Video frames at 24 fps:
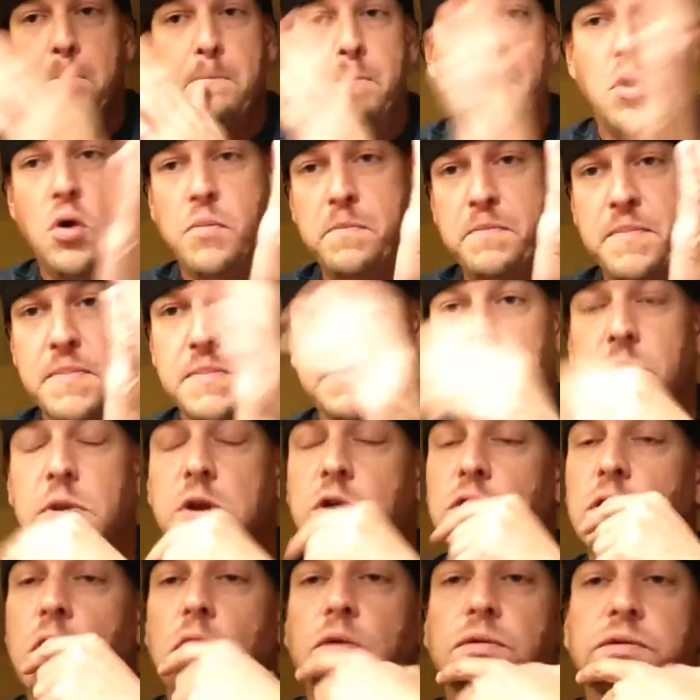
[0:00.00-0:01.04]
boop, the
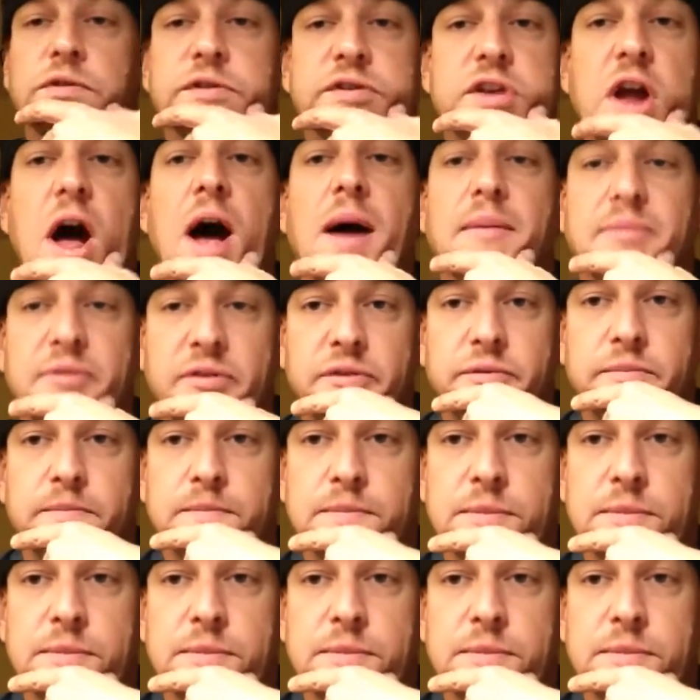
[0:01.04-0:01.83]
drone stops.